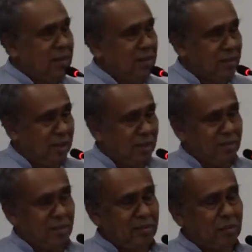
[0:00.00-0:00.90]
these
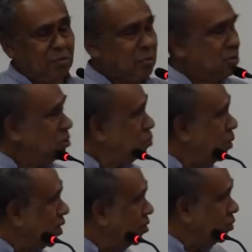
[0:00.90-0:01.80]
electrons or photons
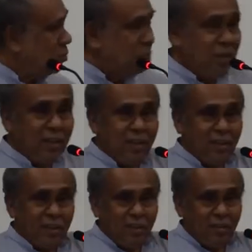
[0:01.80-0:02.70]
pass through only
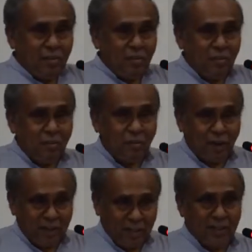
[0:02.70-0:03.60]

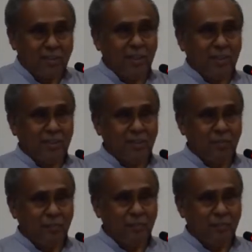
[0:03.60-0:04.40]
one of the slits.